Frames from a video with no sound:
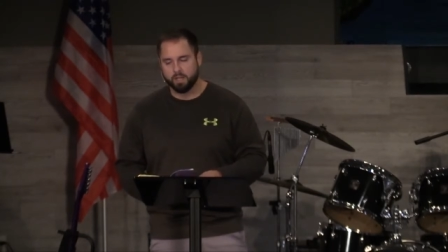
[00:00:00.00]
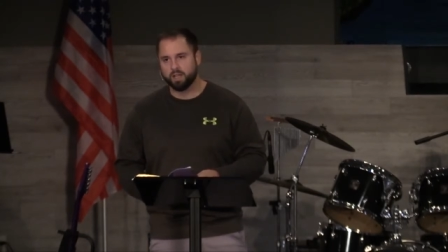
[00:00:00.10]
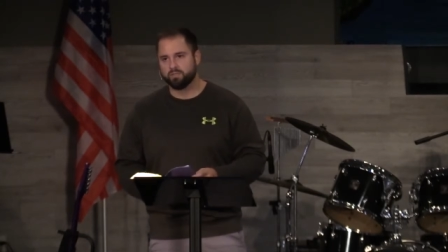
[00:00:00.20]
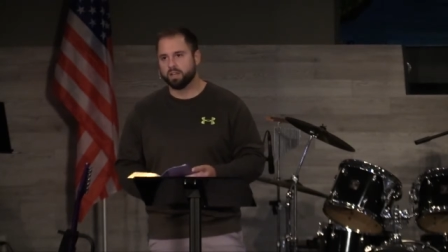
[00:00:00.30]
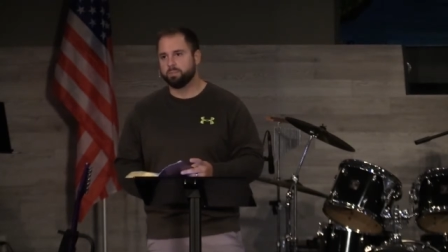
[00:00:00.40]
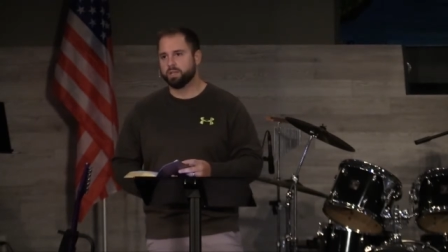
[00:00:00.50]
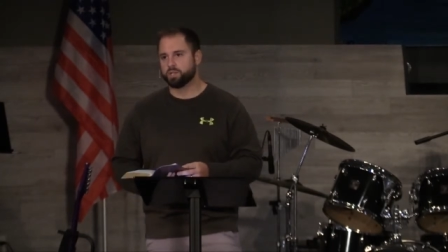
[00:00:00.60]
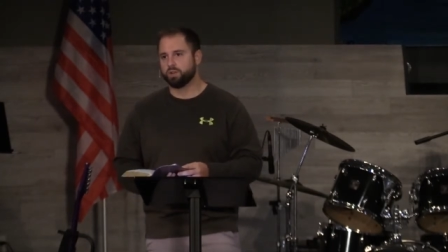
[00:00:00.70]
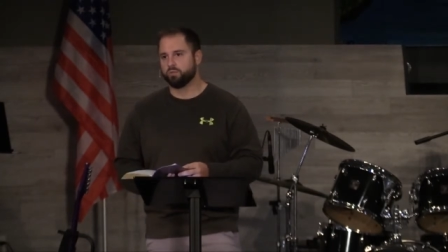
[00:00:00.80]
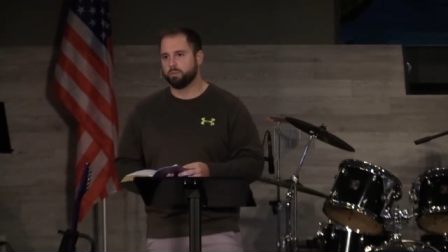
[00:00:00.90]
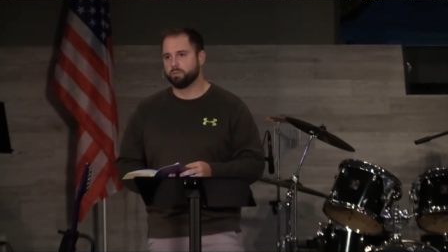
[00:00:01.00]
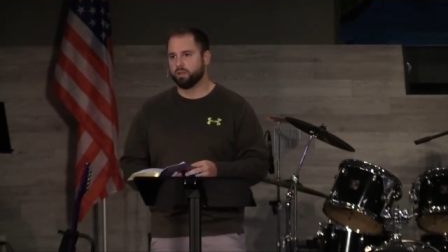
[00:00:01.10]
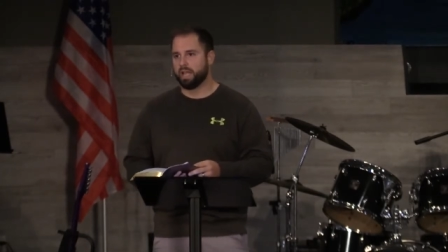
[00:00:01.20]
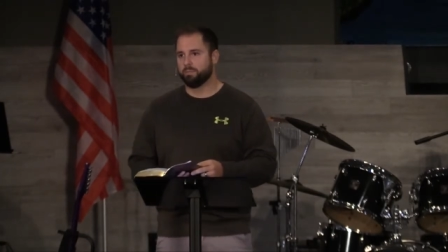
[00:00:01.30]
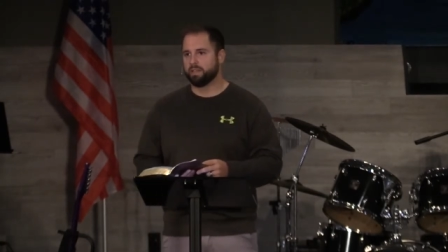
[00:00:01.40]
Now, I've got a picture of what
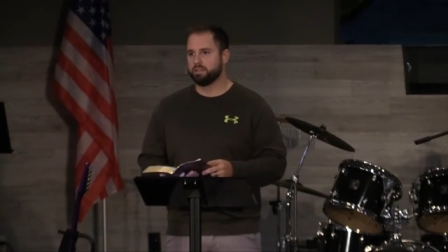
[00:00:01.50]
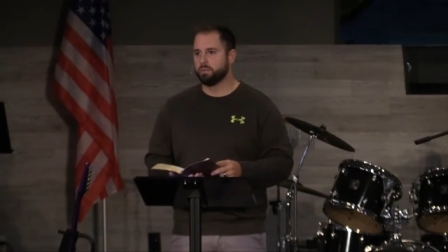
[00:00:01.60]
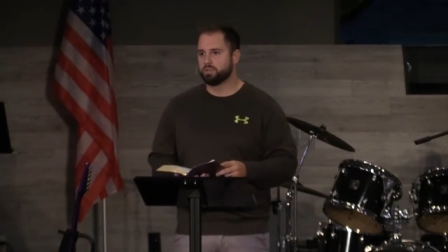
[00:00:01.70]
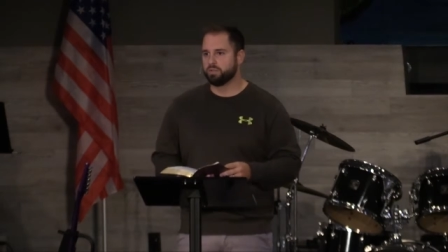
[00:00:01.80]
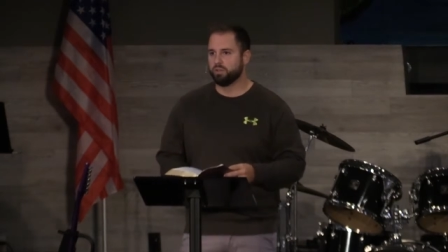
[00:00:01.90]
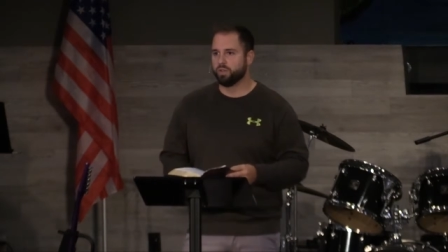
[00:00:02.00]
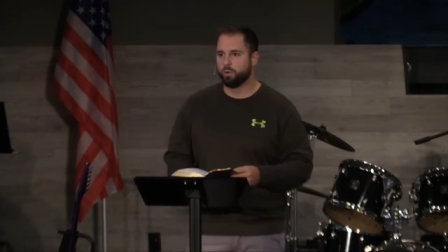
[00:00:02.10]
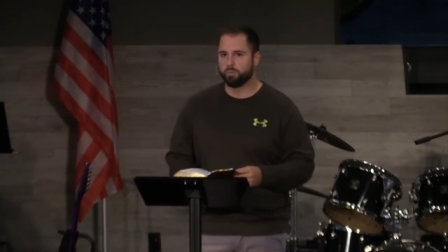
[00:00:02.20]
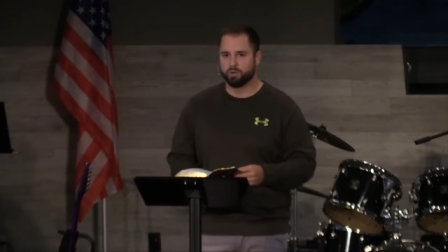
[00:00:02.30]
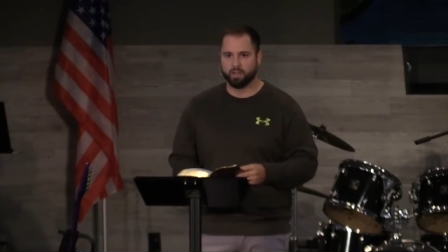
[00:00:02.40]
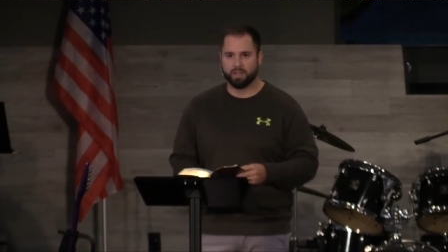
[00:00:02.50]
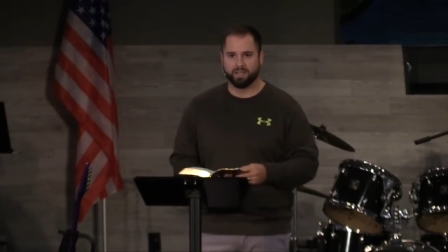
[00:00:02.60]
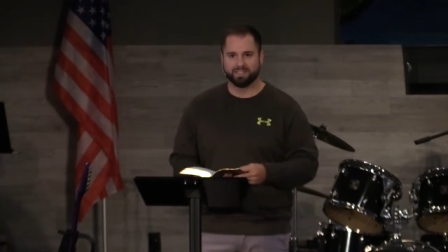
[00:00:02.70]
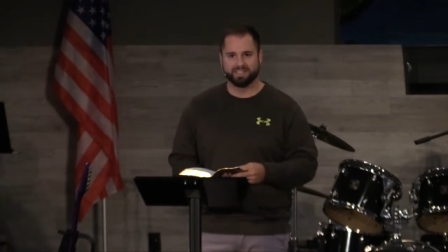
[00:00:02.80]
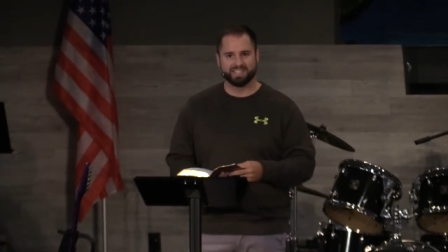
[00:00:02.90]
burlap is. Most of you know what burlap
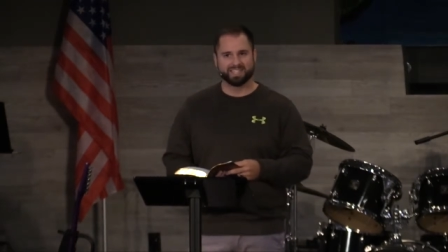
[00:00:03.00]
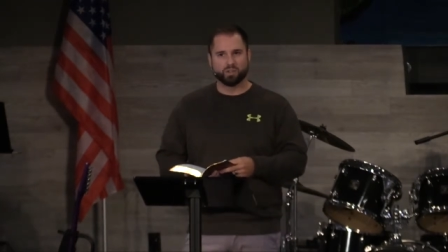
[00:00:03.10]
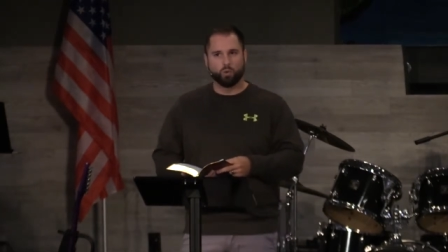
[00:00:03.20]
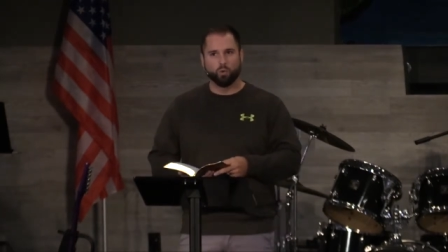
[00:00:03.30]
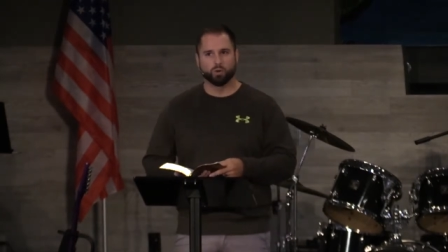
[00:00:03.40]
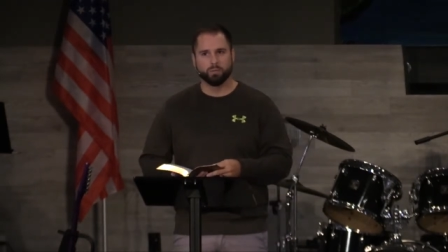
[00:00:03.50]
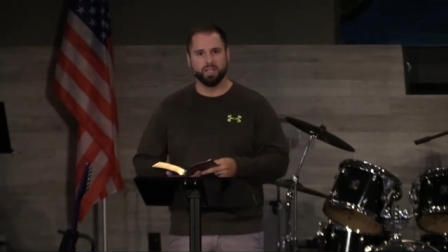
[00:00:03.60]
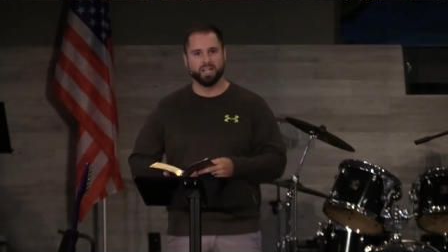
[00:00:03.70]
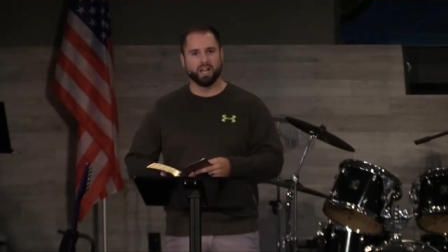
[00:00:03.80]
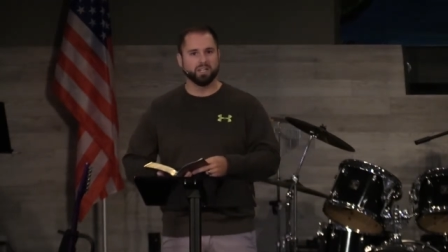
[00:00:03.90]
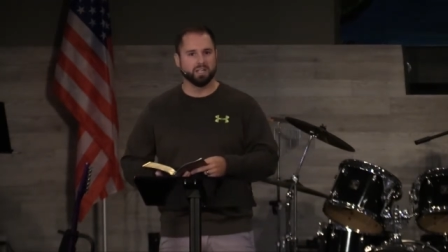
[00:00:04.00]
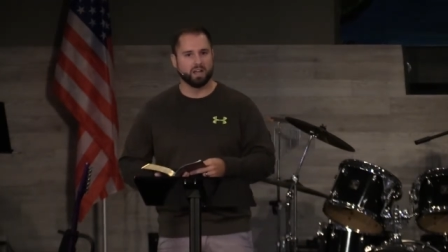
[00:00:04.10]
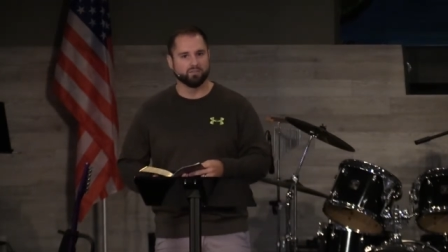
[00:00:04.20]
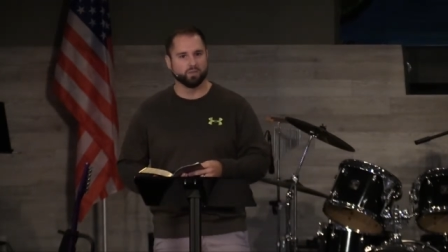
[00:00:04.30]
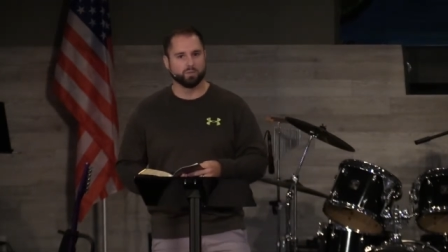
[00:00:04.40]
is. It's this horribly
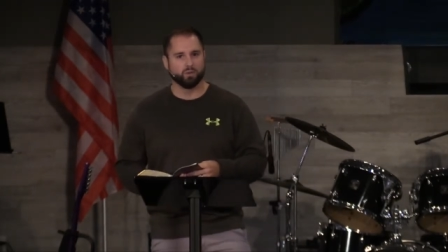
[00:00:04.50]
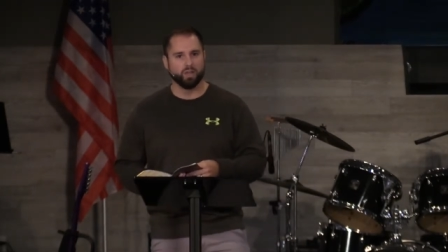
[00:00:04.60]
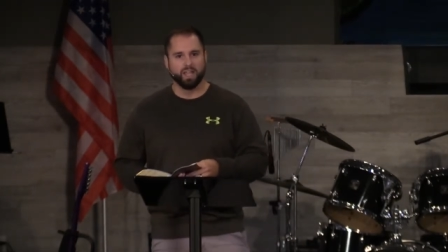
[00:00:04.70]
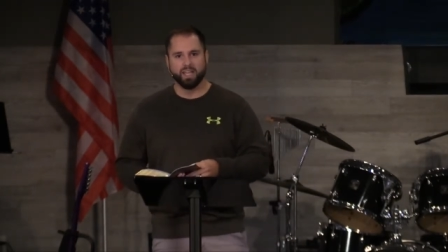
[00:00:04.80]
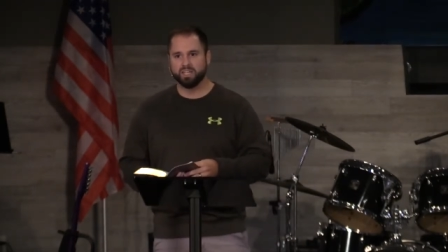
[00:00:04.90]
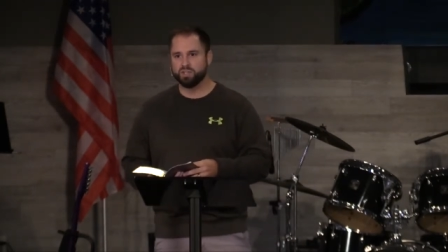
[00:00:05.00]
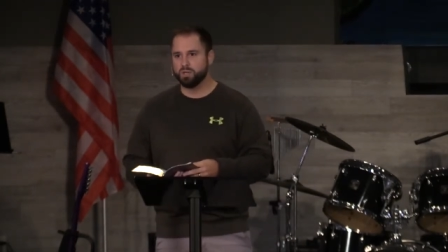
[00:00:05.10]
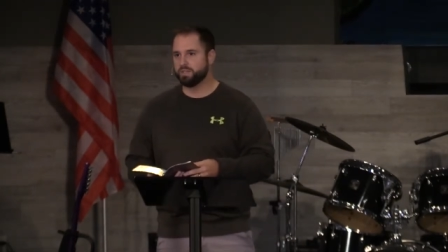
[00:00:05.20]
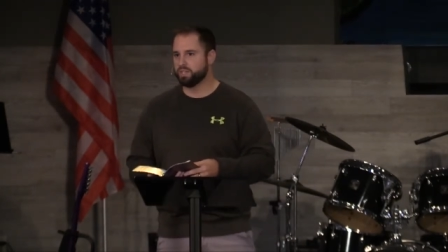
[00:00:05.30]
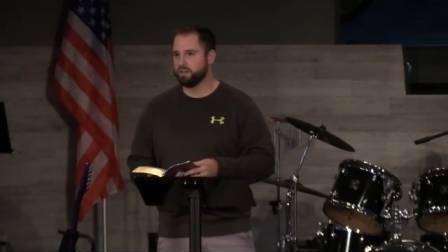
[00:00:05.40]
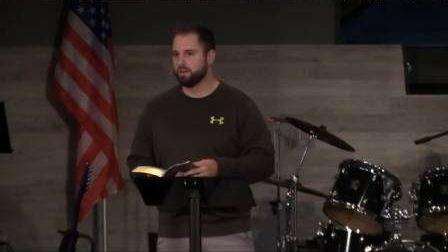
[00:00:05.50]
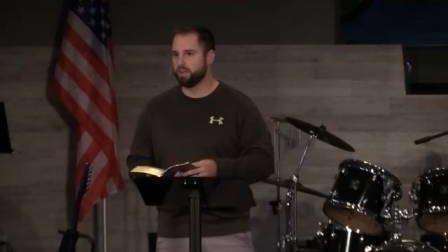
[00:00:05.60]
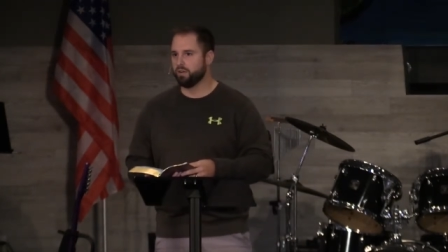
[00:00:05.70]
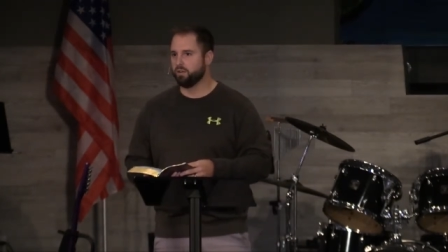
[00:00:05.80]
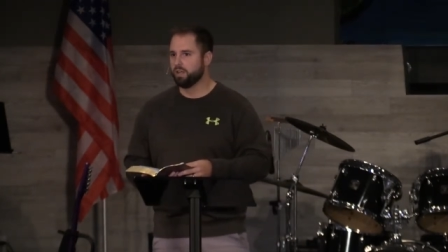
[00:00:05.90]
uncomfortable, itchy
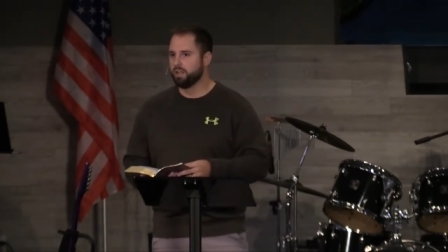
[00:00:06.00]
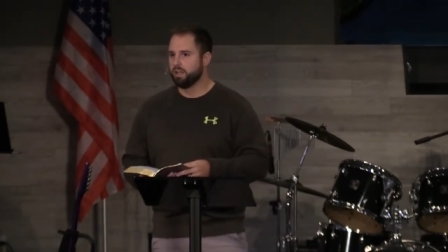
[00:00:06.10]
material.